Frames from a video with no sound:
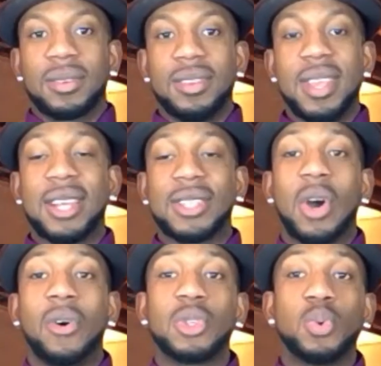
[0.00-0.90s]
Yeah, so
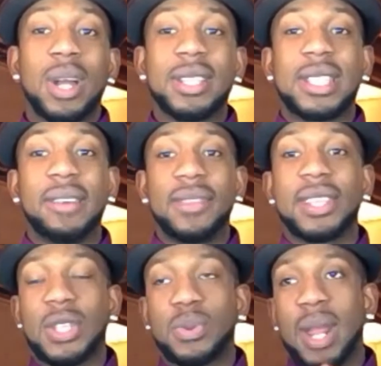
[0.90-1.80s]
I was
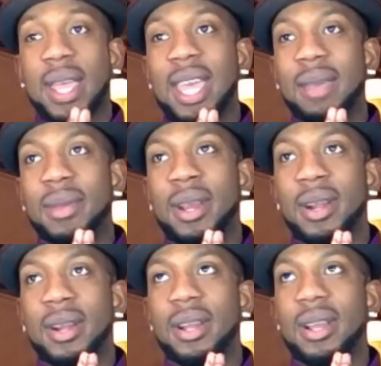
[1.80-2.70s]
176 when I came
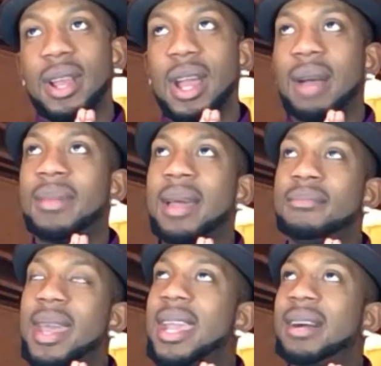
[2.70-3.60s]
here. I'm like,
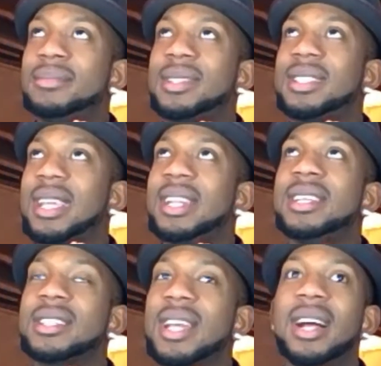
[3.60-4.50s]
man, I'm skinny
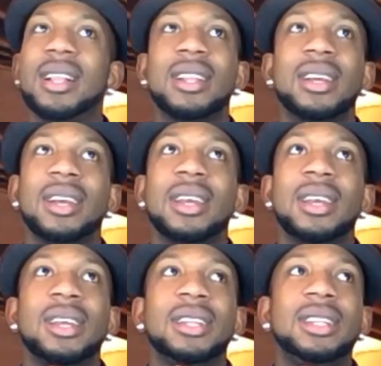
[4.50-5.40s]
as hell.
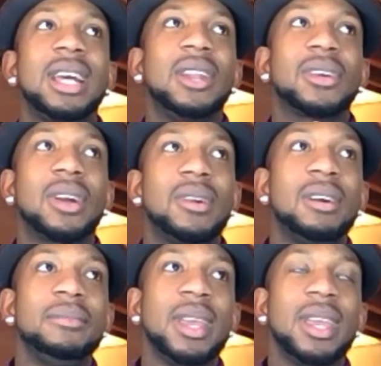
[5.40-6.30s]
Then I look
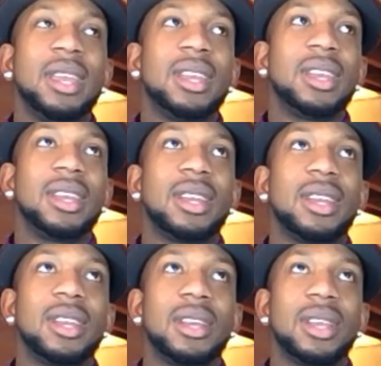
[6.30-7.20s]
around me
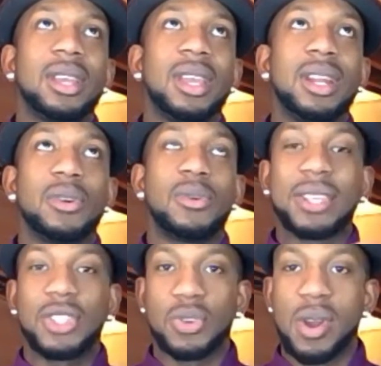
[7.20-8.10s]
in the
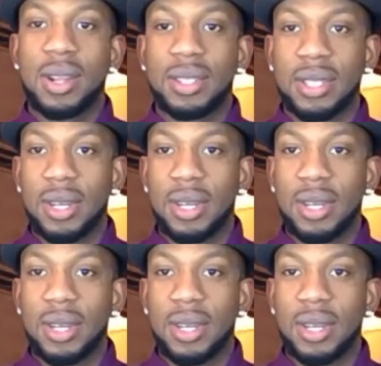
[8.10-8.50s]
restaurants,